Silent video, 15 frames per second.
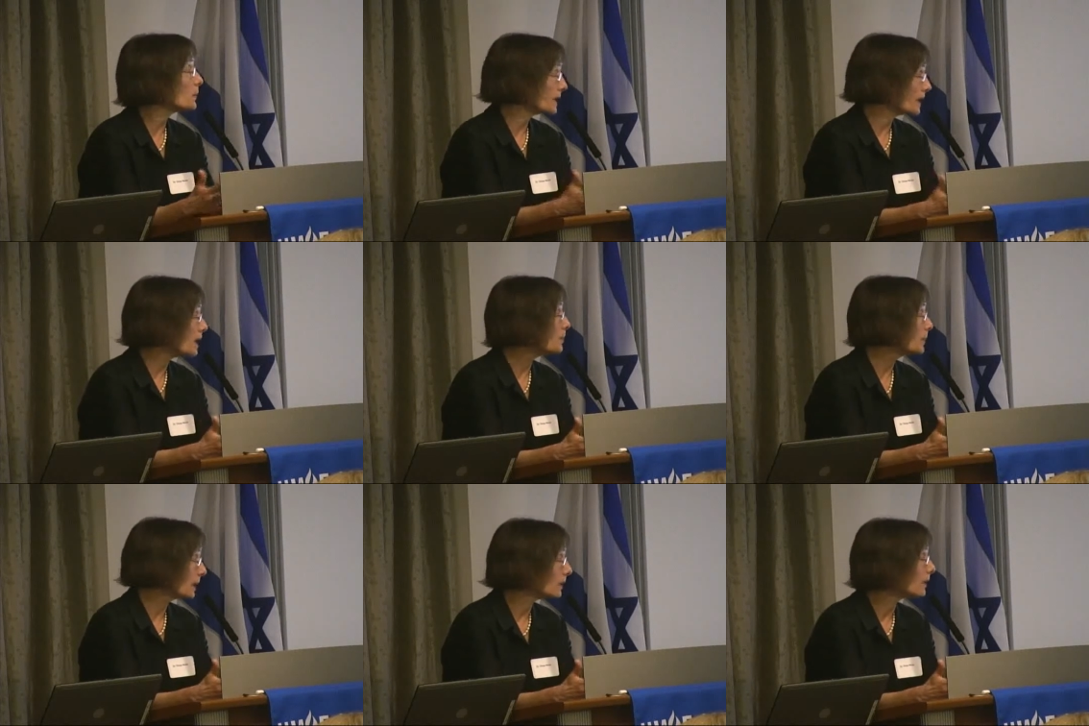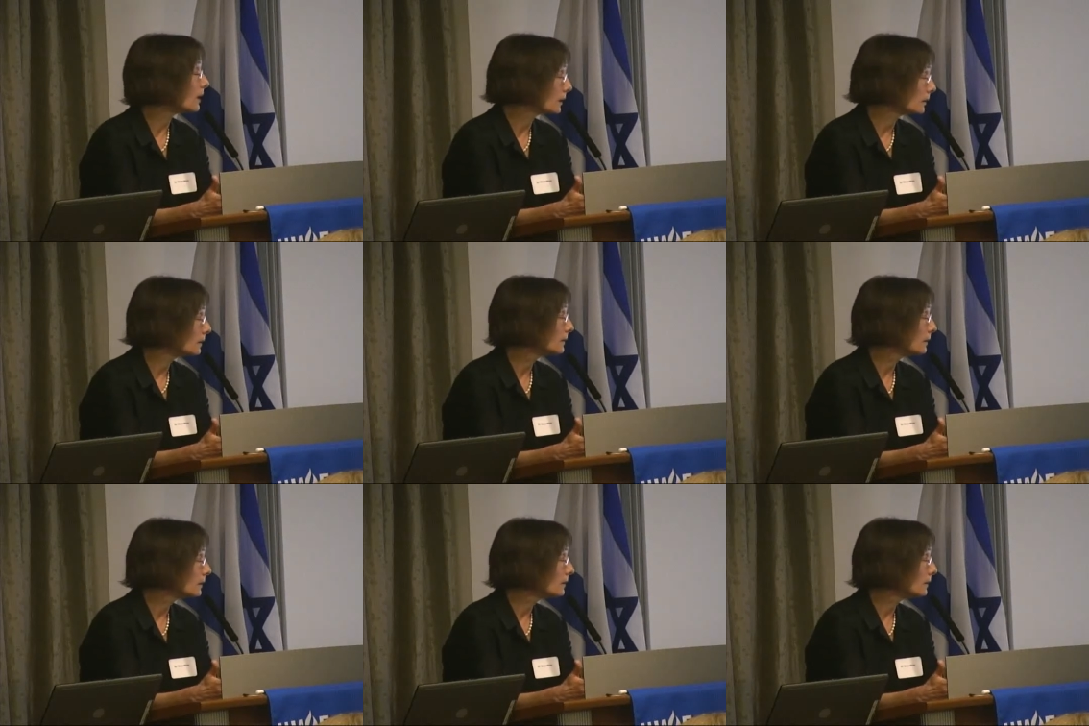was helping her
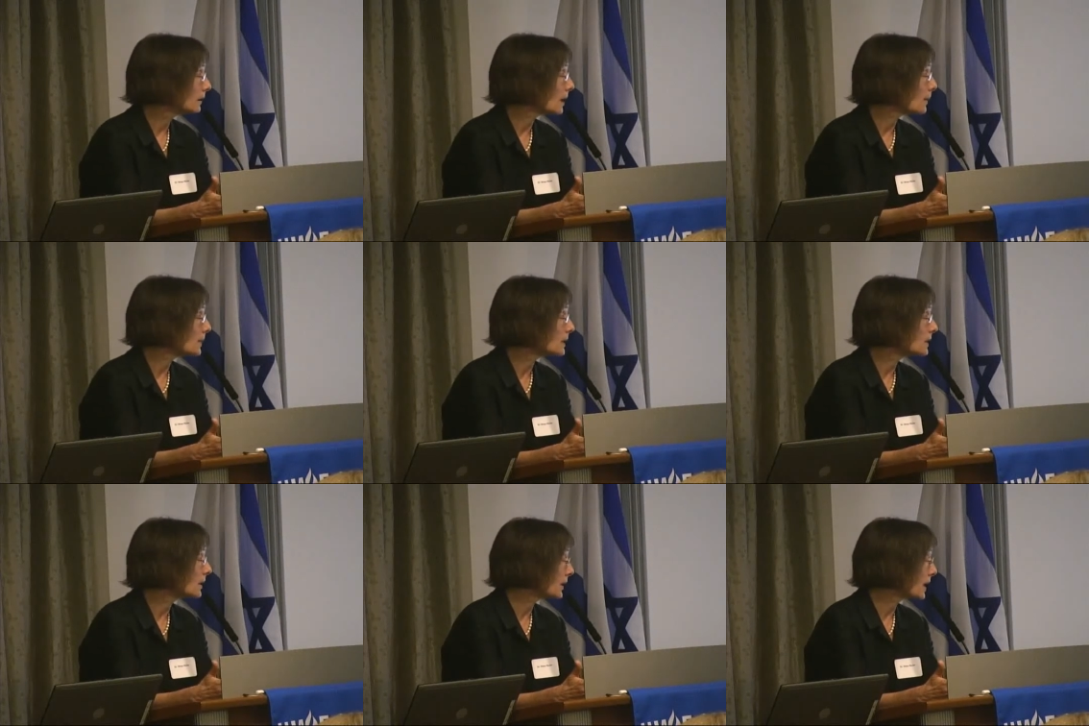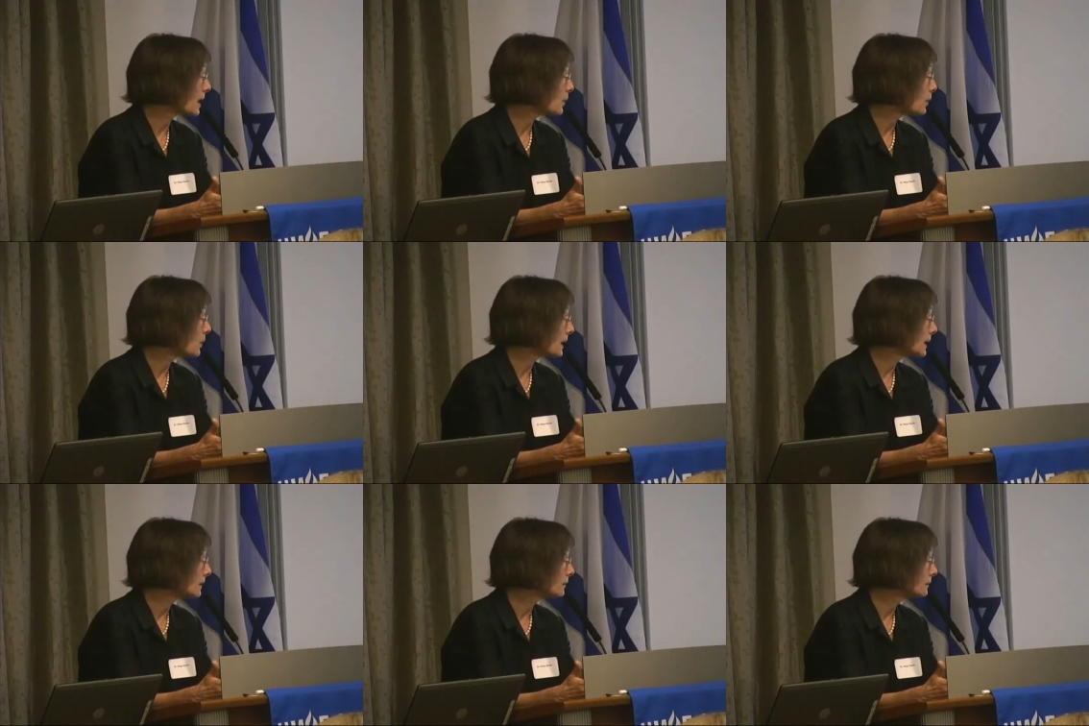up until that
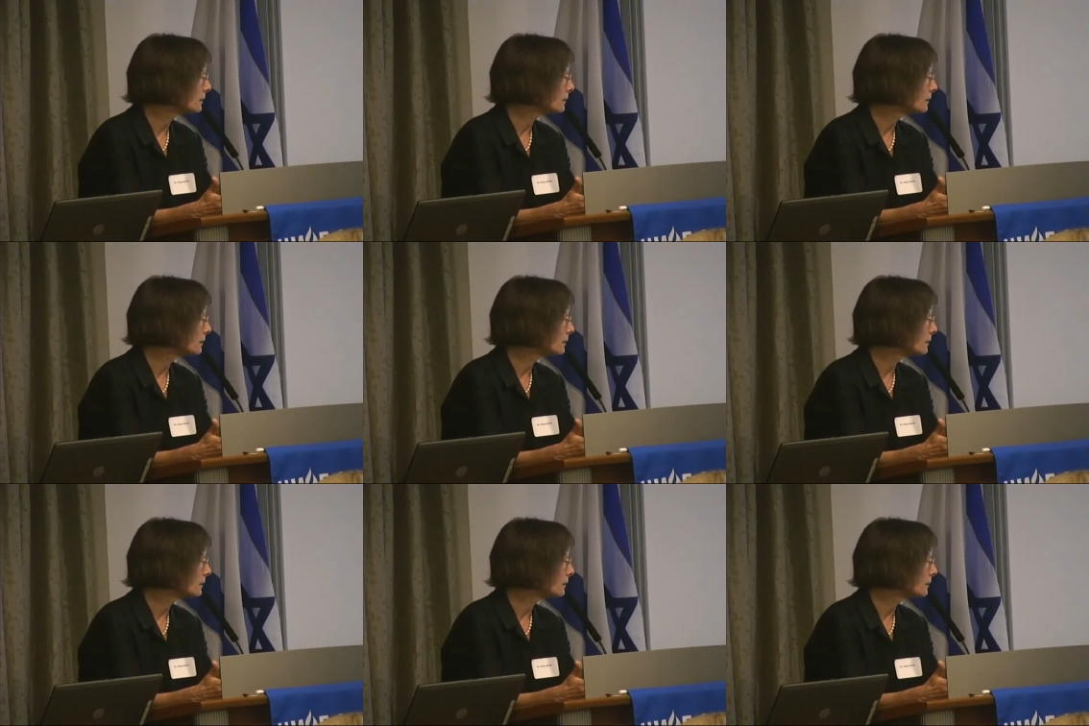point.